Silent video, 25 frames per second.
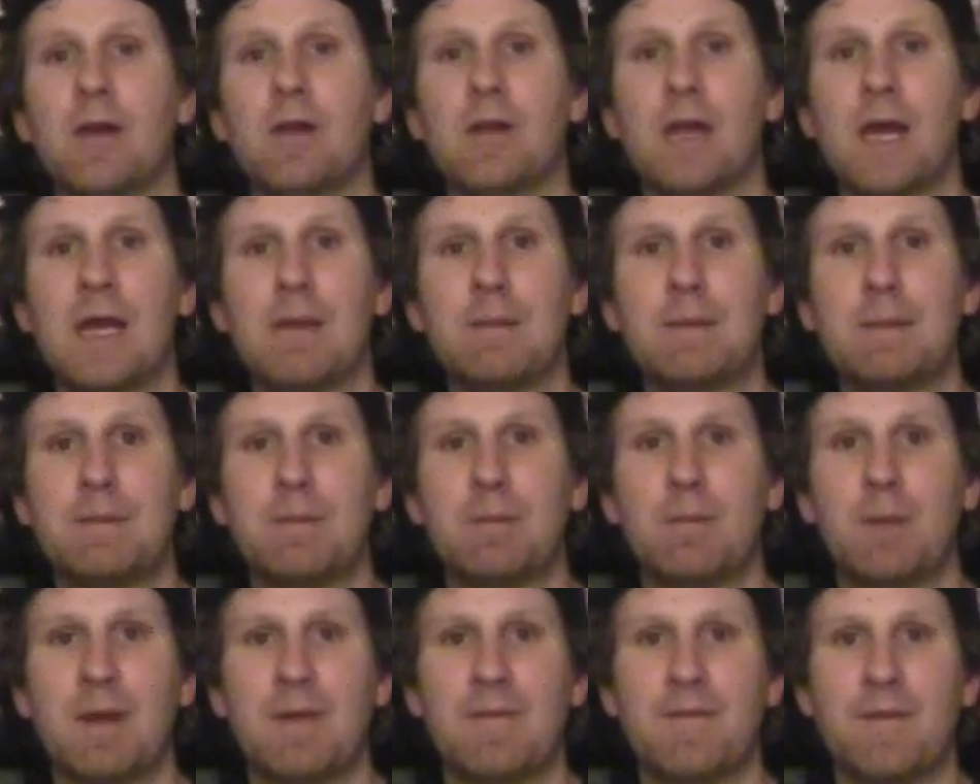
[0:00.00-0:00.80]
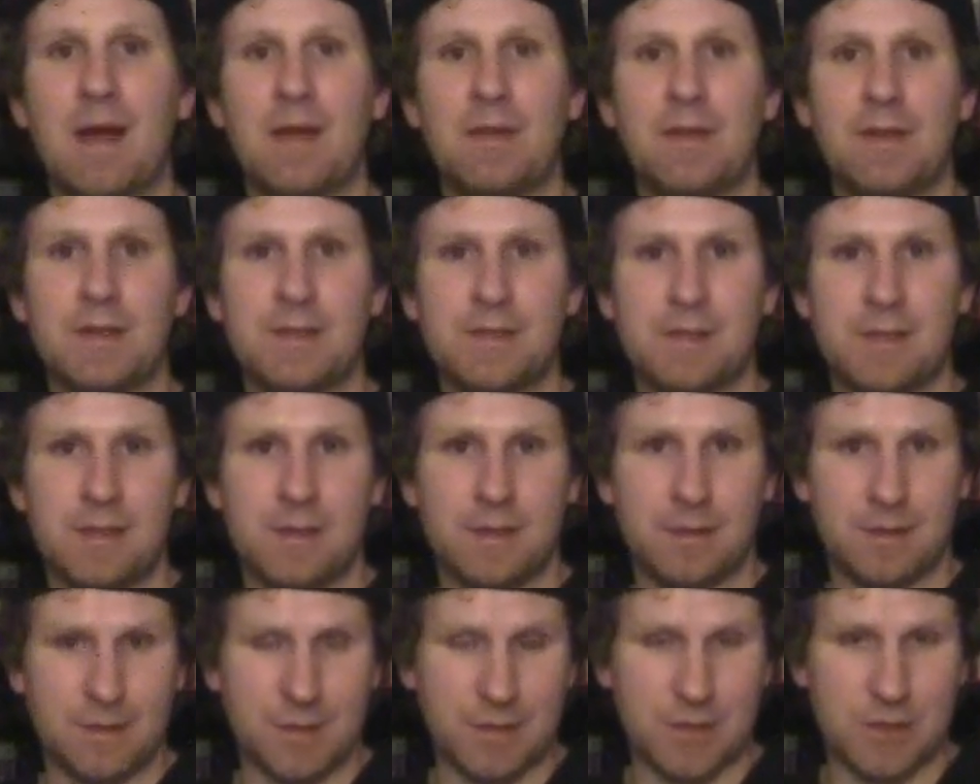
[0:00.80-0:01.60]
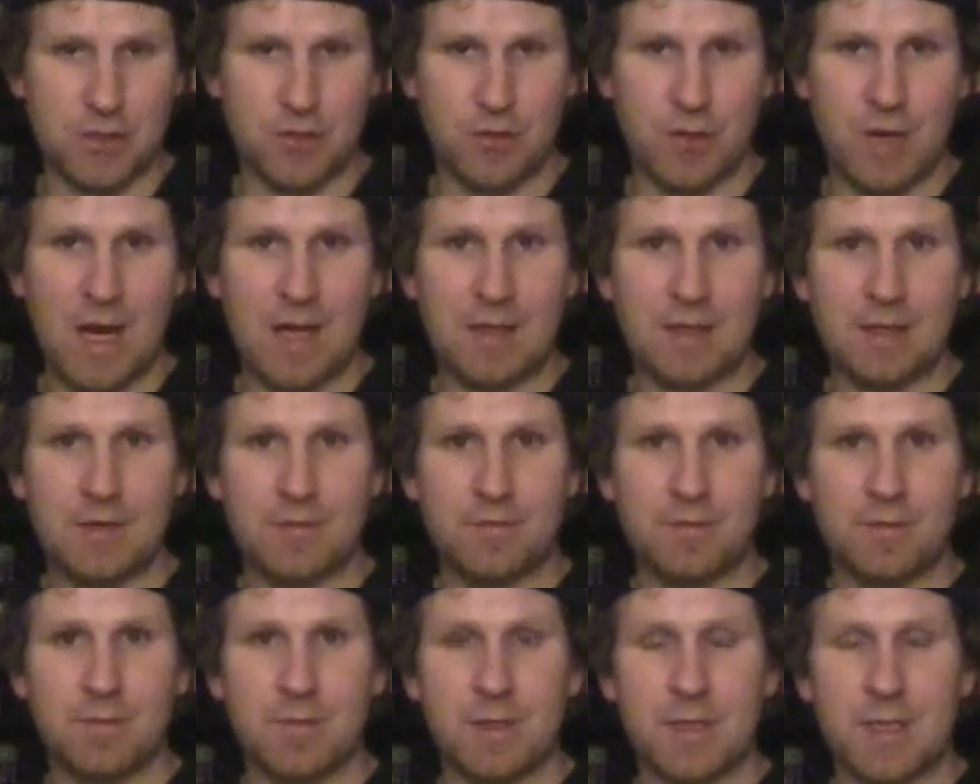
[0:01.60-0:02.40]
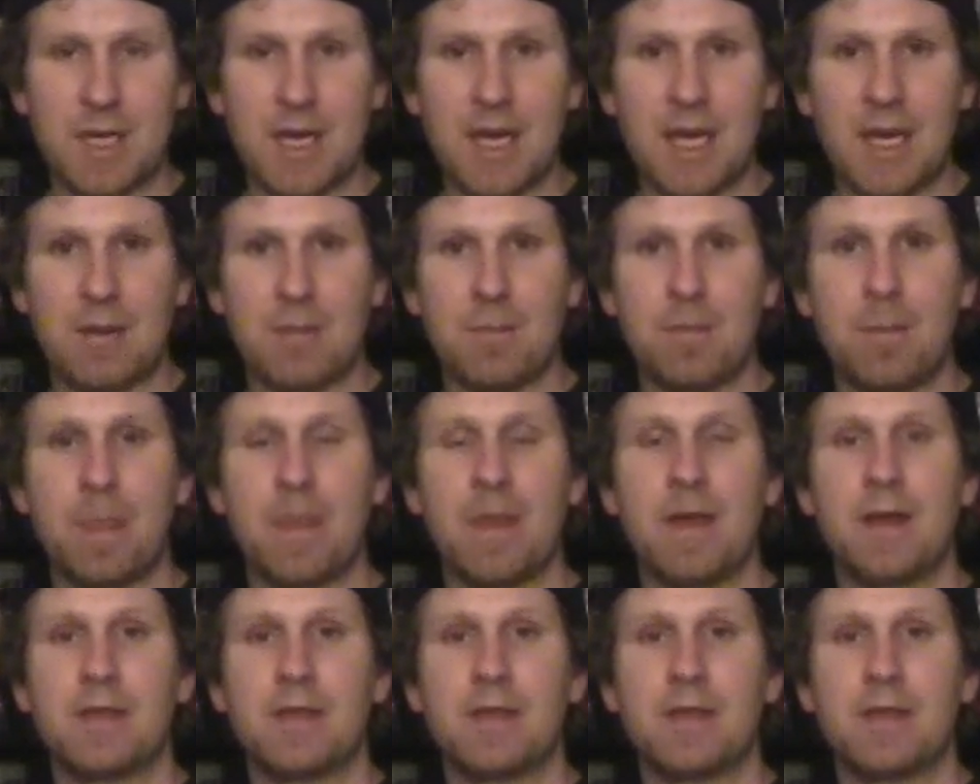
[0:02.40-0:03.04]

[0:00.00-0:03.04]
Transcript: A lot of people might find this distracting from the game.